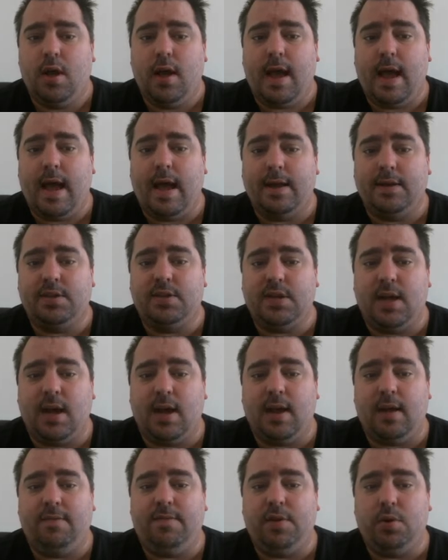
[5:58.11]
And
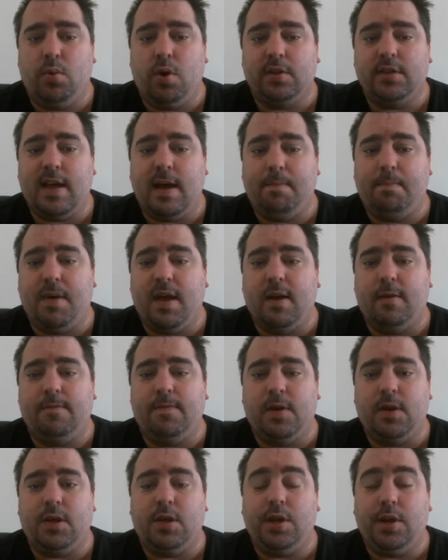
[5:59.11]
if you want that
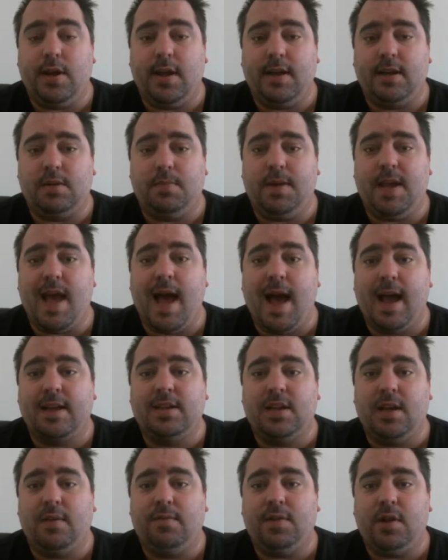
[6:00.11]
benefit, you need to be
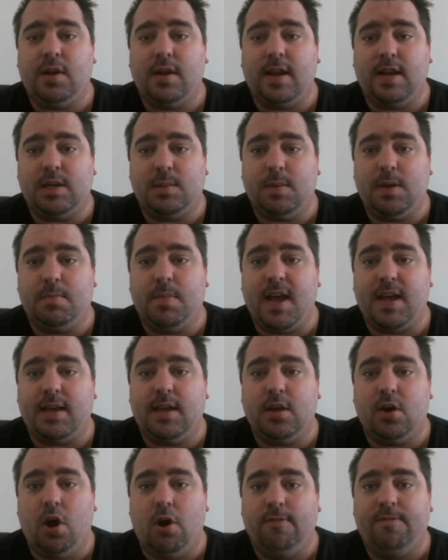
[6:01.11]
active, you need to be
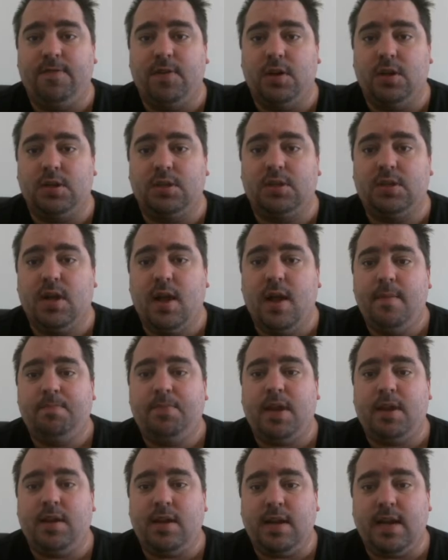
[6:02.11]
making offers,
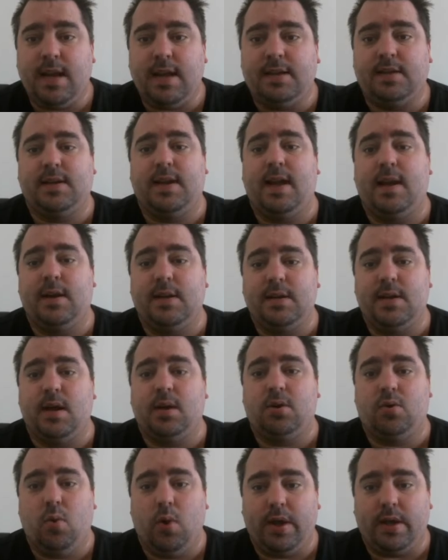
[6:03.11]
and you need to get it
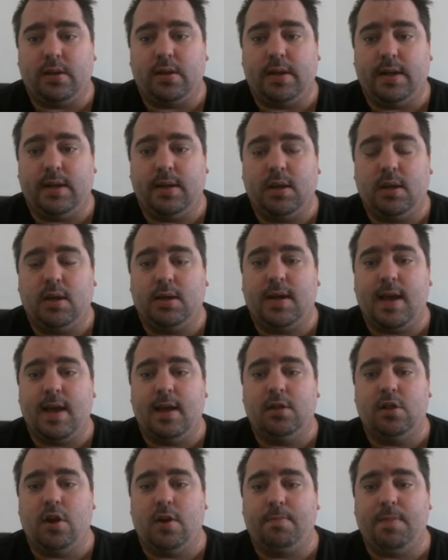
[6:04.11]
done quickly. Okay,
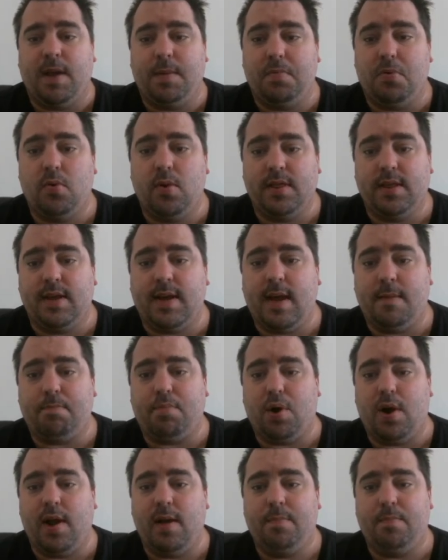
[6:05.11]
a lot of people, when they get
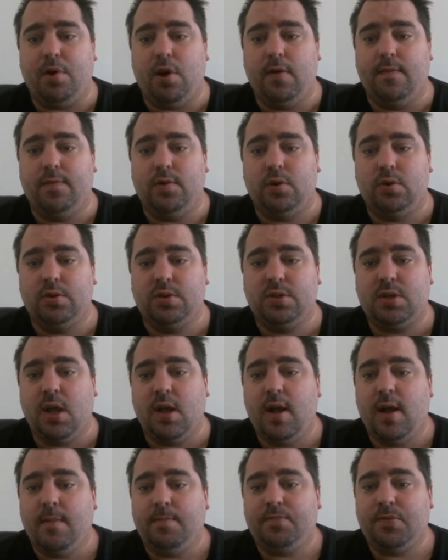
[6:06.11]
pre-approvals,
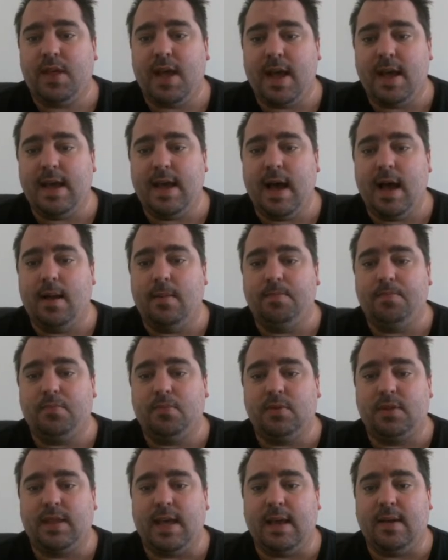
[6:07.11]

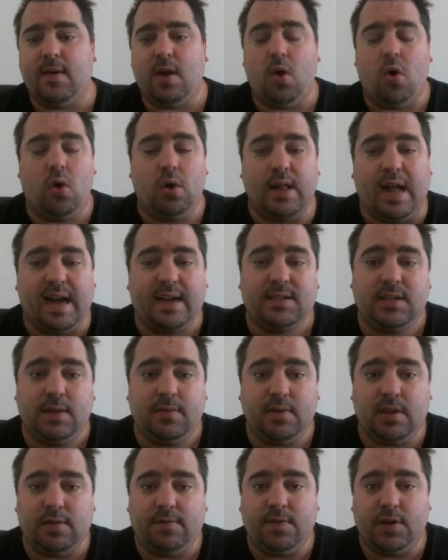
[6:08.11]
they're all
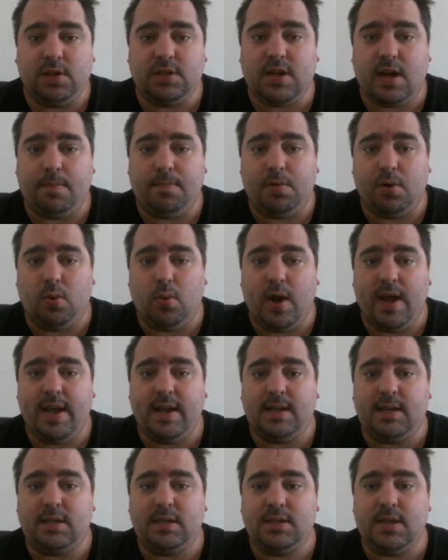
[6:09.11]
active in the first couple of
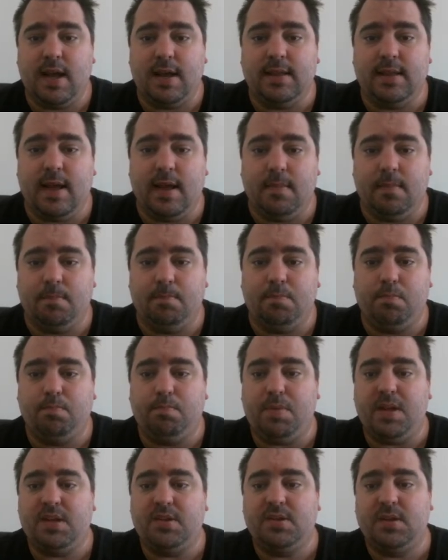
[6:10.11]
weeks, and then
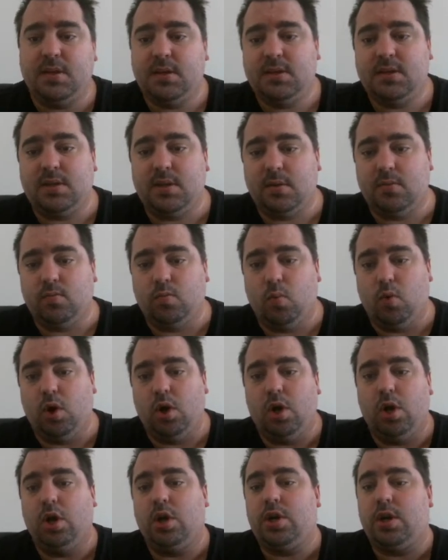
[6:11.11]
business and
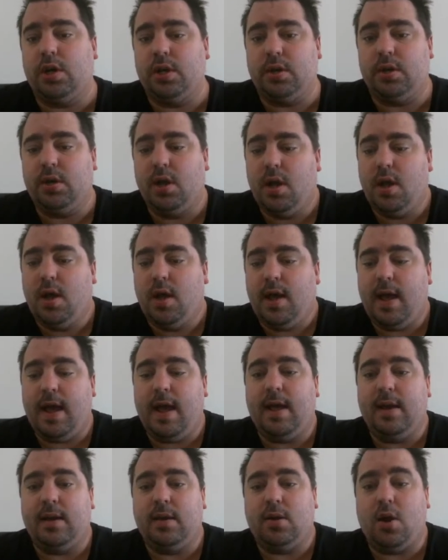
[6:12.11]
work and
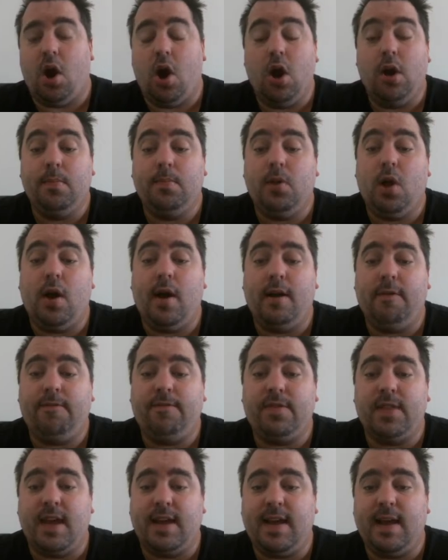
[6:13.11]
home
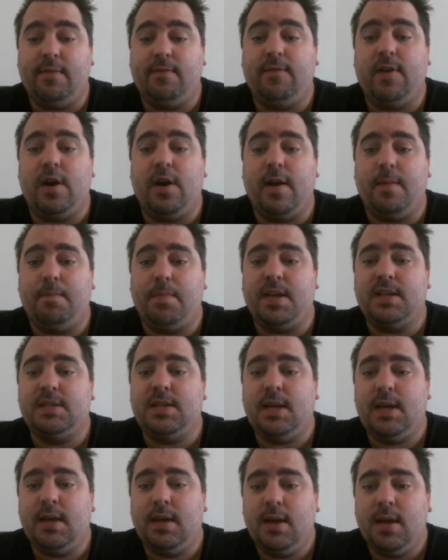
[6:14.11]
life, they get very
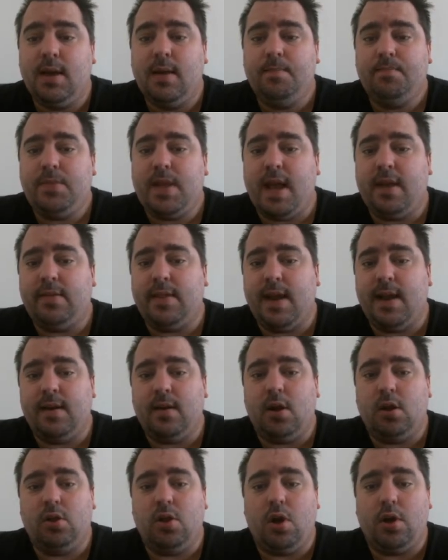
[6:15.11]
busy, and
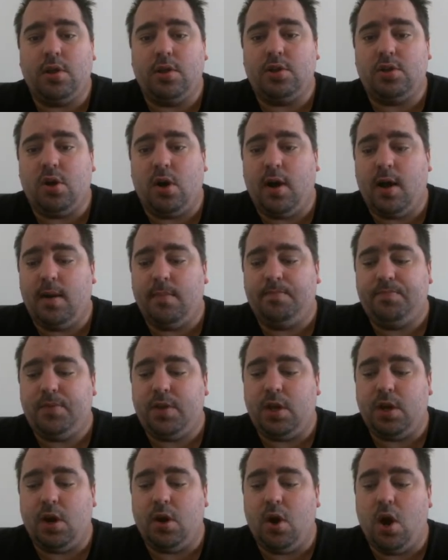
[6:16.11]
then a lot of the time,
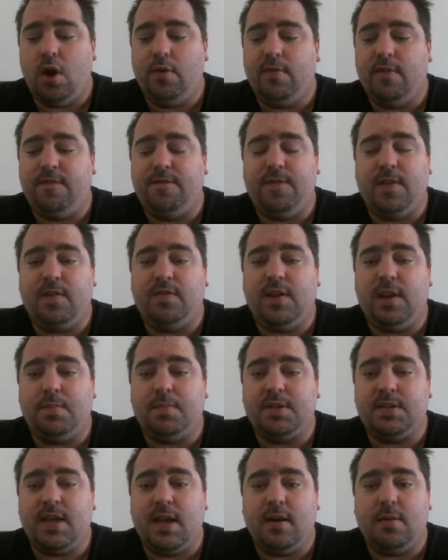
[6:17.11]
over
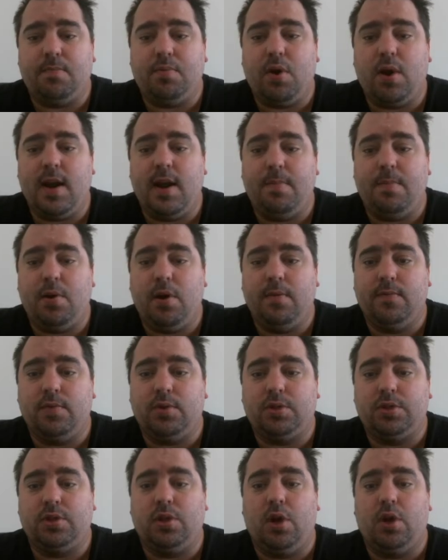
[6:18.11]
50% of
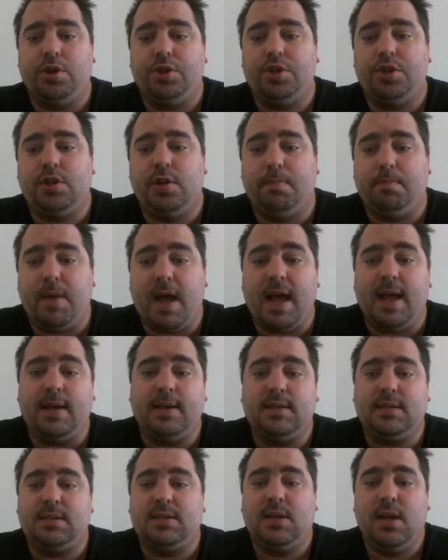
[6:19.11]
pre-approvals lodged to
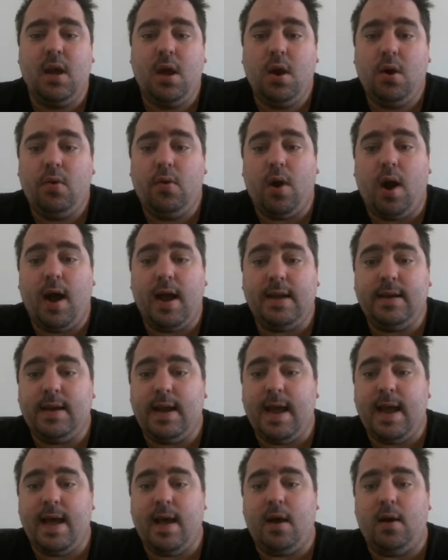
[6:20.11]
banks right
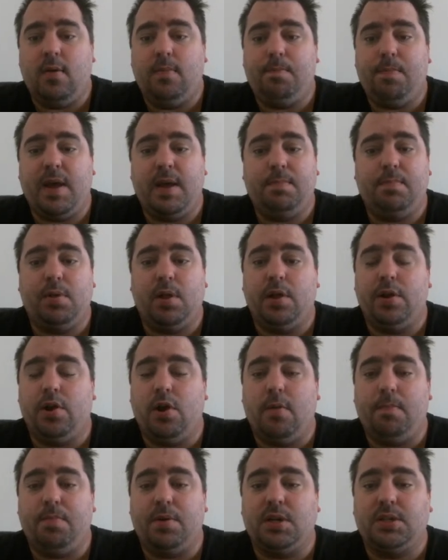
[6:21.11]
now, people are
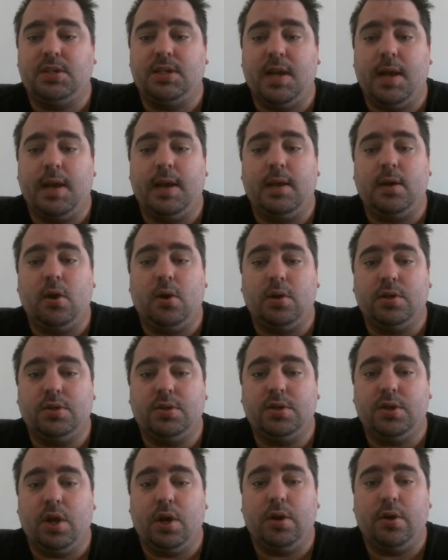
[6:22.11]
not proceeding on.
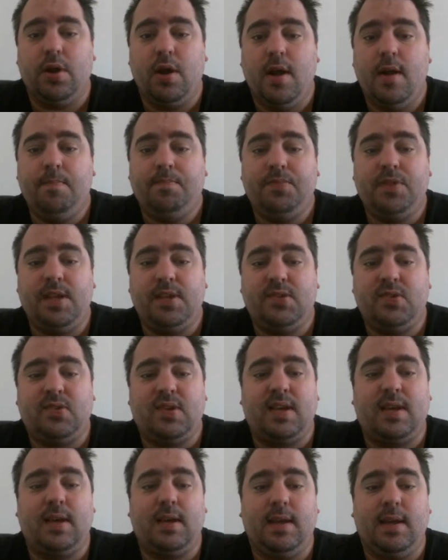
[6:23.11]
So this
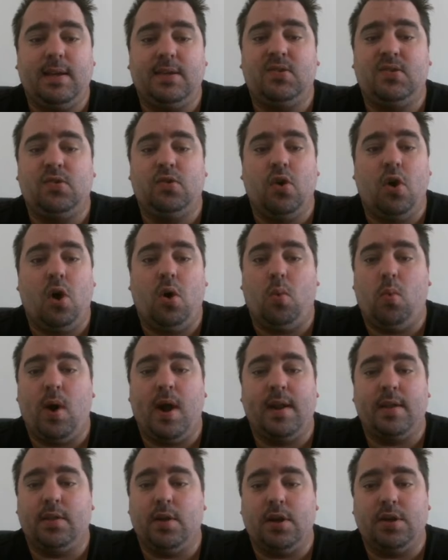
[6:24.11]
is not
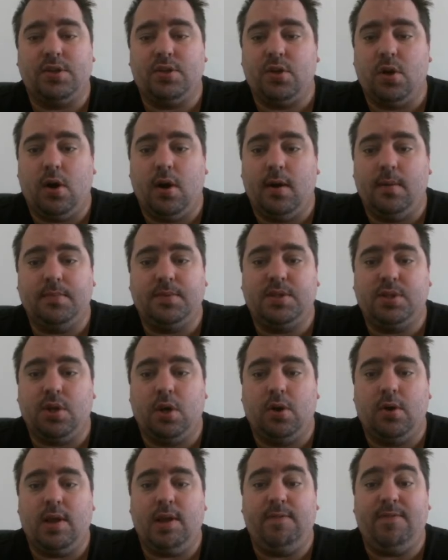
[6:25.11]
one of those times.
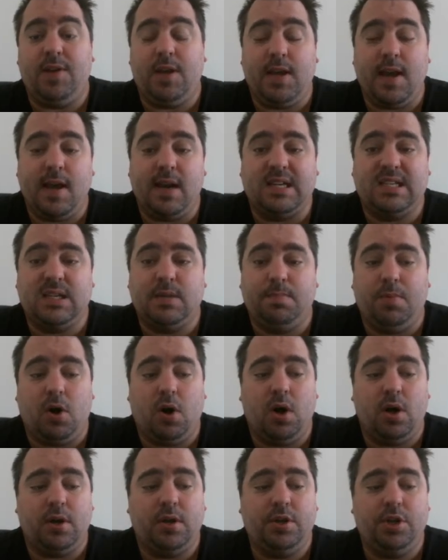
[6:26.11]
So if you get a
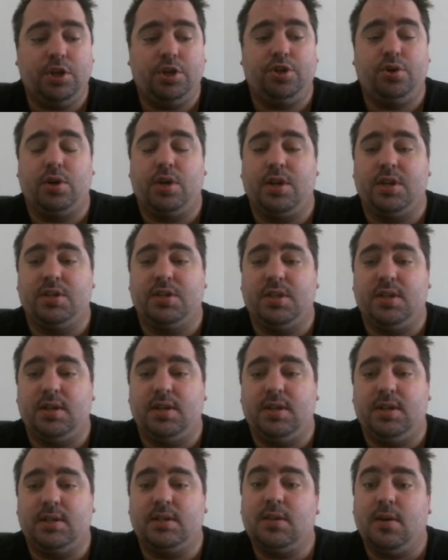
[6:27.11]
spot, you should
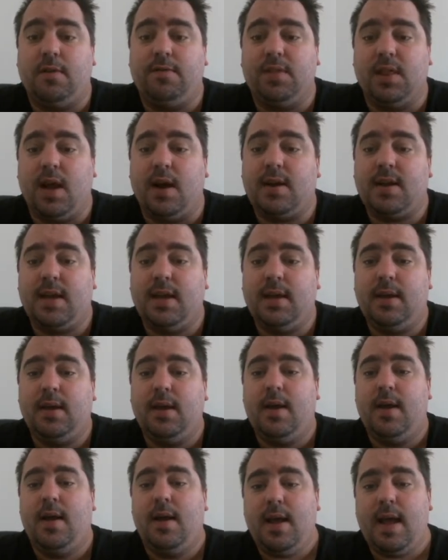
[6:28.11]
consider yourself lucky,
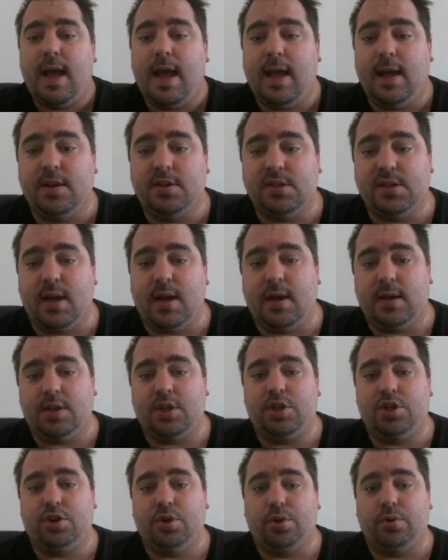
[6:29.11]
and
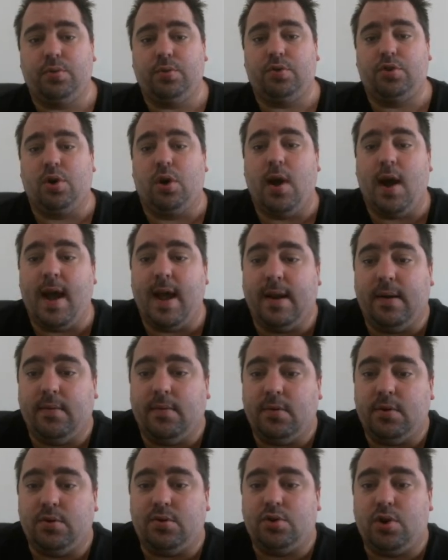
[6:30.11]
you should try
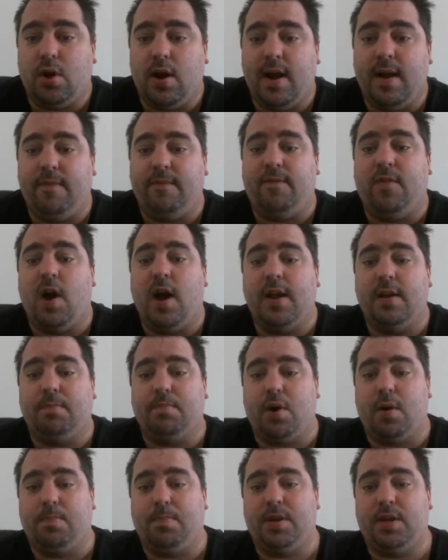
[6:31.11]
and find a
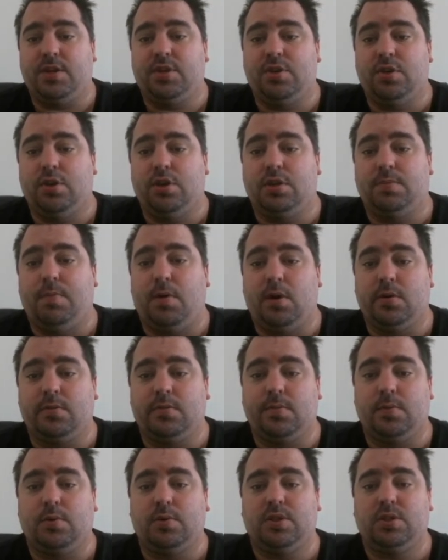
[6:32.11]
property as soon as
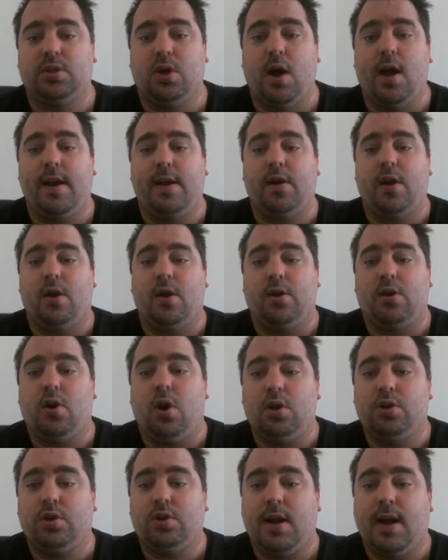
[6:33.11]
possible. Sign it on a
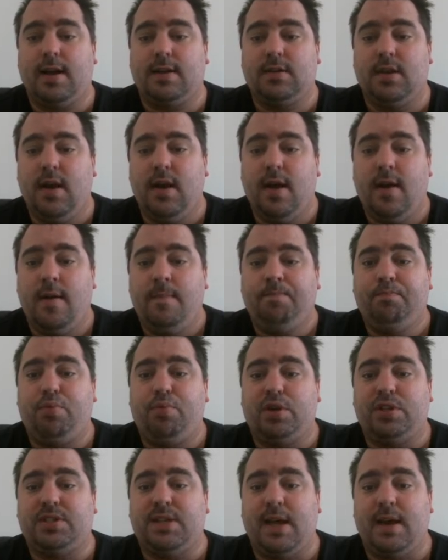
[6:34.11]
contract,
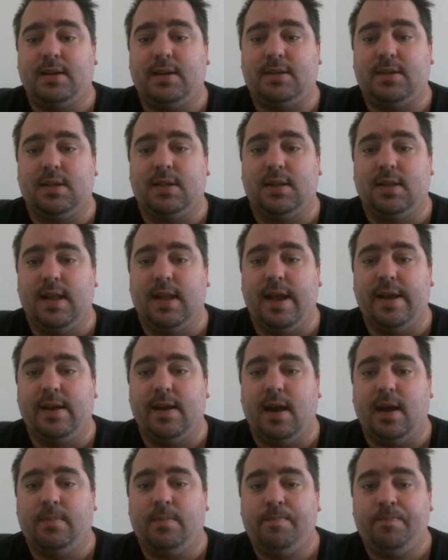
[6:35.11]
present it to the
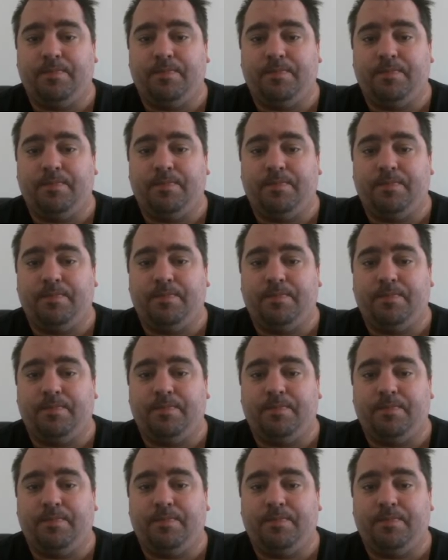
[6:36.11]
lender,